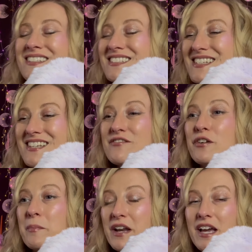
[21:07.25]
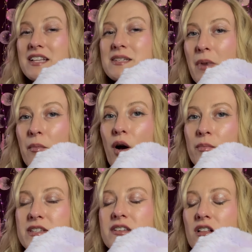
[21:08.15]
Except for me to get to my mom
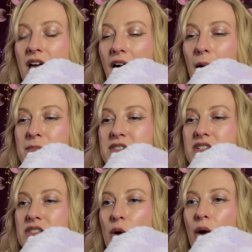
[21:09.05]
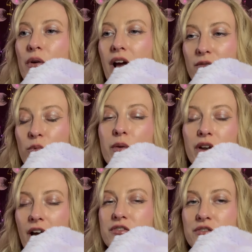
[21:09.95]
is collapsed, so we would
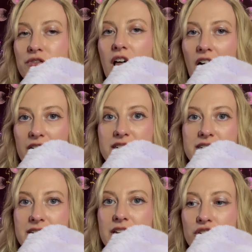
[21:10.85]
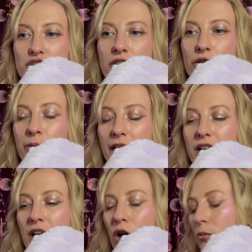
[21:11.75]
have to fly to see each other right
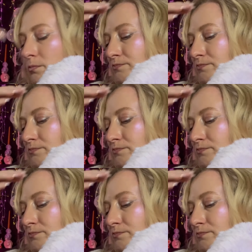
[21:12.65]
now.